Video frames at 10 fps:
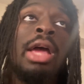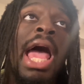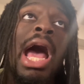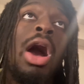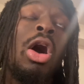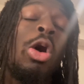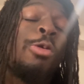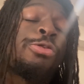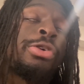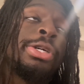Al
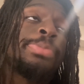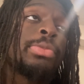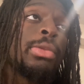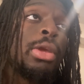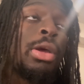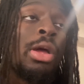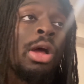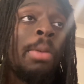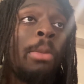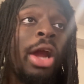
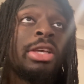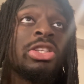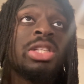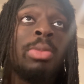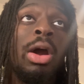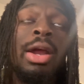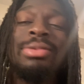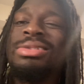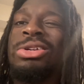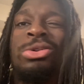Horford, Marcus Smart,
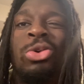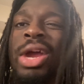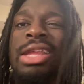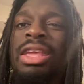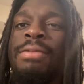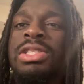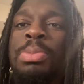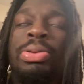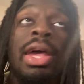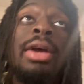great defensive
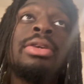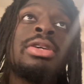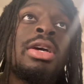player.